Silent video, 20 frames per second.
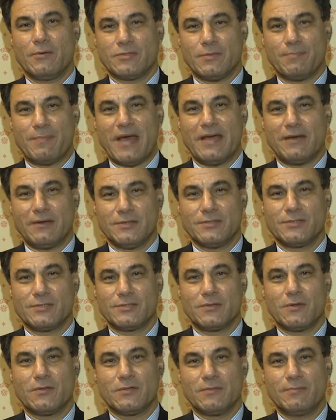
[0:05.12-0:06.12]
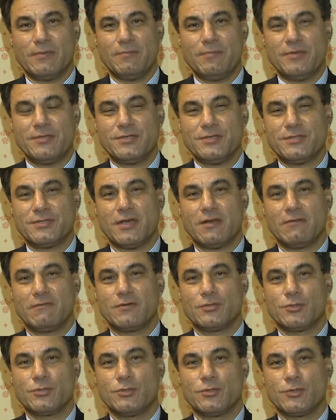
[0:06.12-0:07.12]
I was a panelist on the BBC
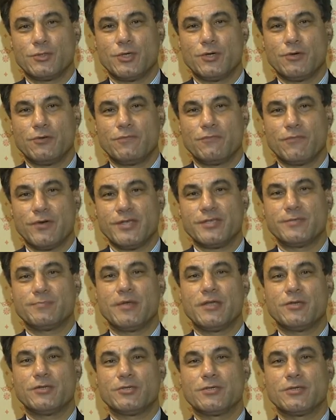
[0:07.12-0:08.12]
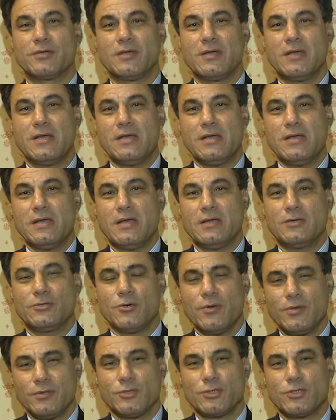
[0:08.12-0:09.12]
television show Free Speech. And
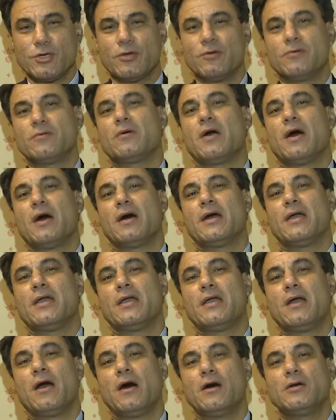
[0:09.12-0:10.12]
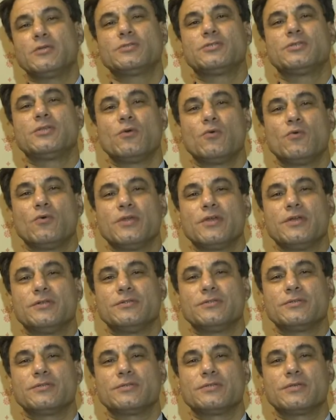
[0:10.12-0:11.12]
during the show, I asked the
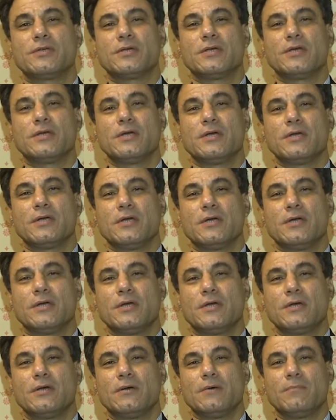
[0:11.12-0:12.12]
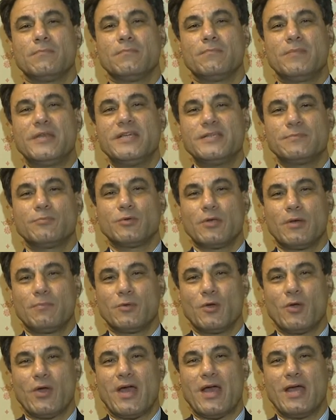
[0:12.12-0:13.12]
audience, please put
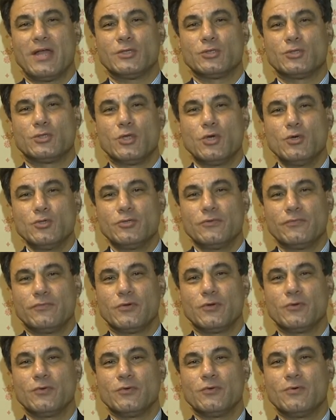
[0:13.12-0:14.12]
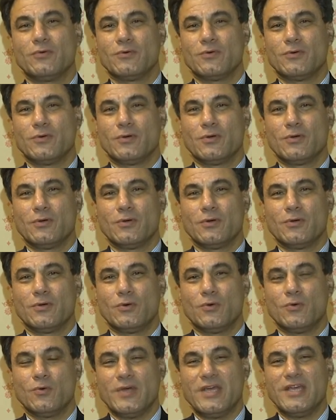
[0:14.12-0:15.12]
up your hands, those of you
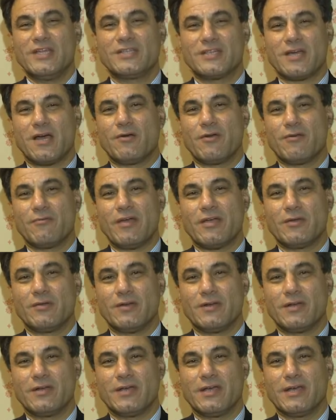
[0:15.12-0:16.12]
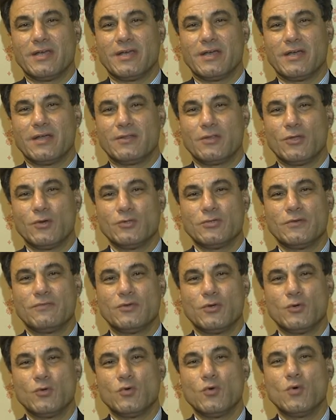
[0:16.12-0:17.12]
who eat curry regularly, those
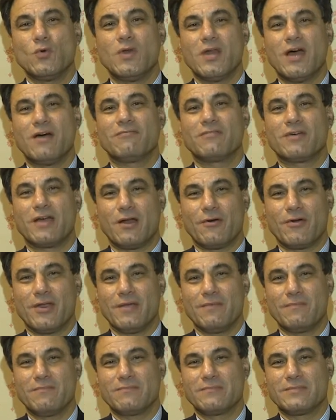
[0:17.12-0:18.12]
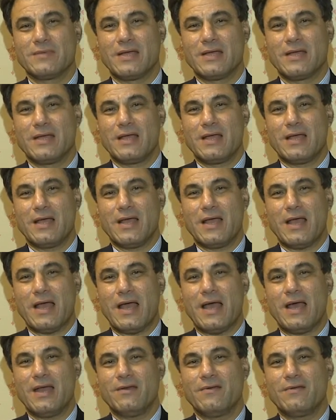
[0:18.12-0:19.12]
of you who love curry.
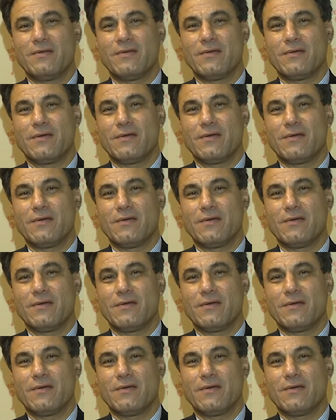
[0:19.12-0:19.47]
And